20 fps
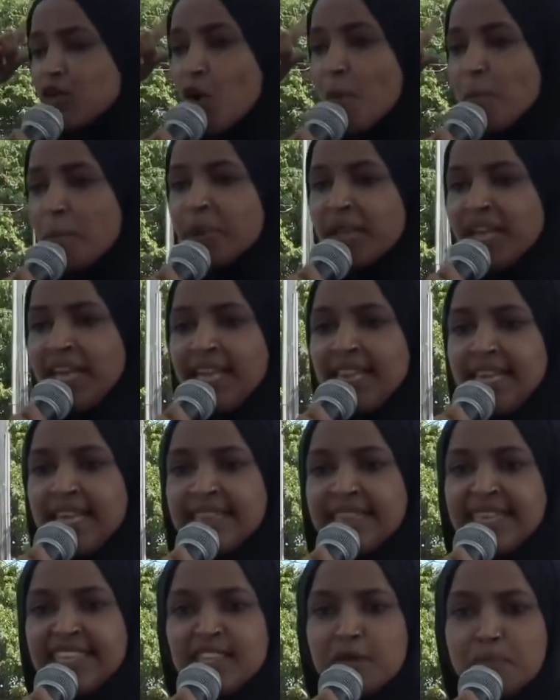to completely
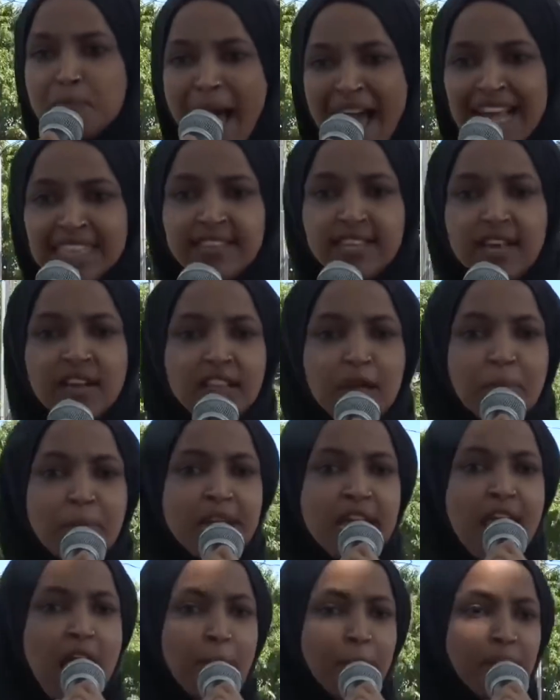dismantle the
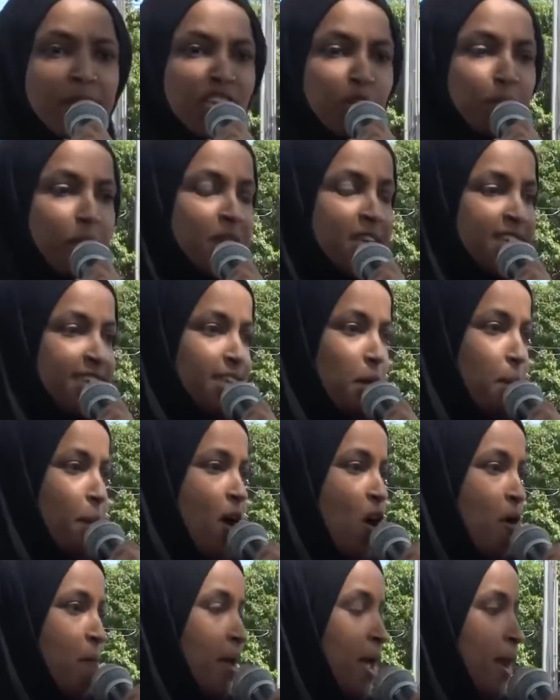Minneapolis Police
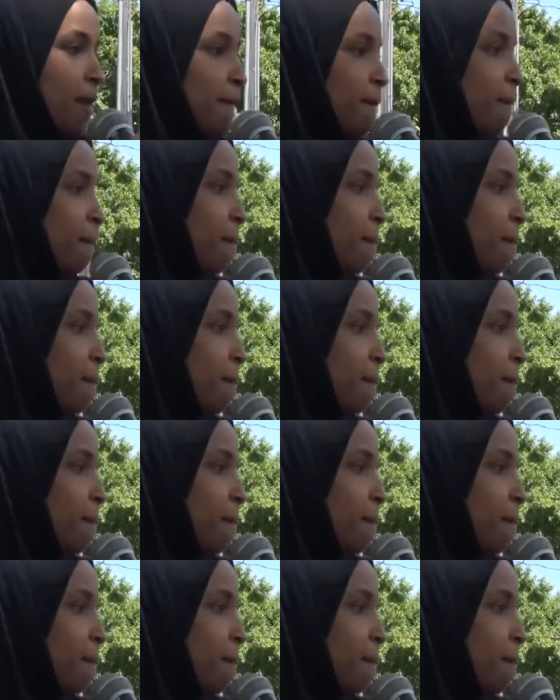Department.